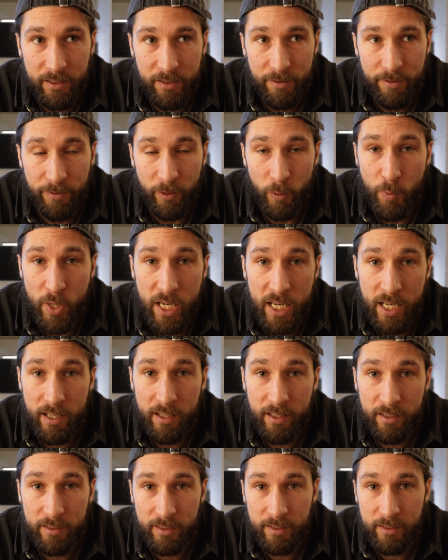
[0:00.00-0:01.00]
for
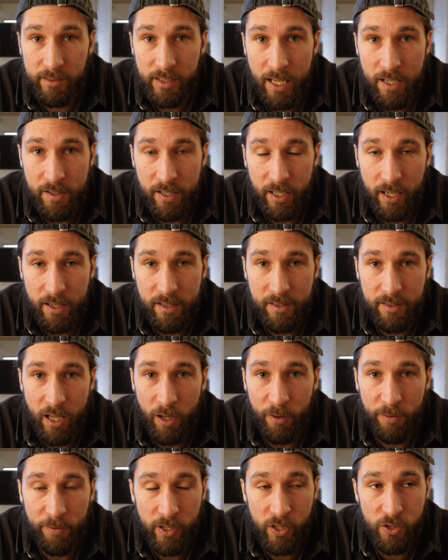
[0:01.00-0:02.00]
me, as like a
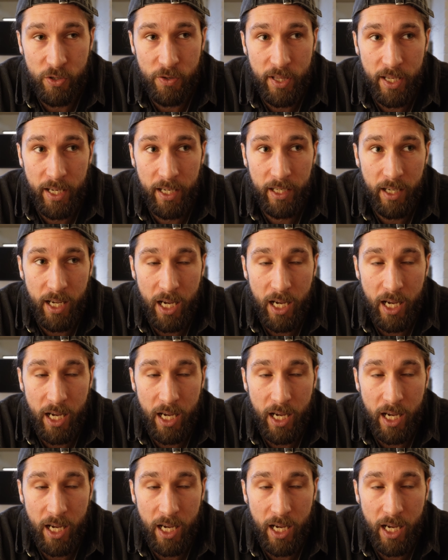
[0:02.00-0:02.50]
selfish thing,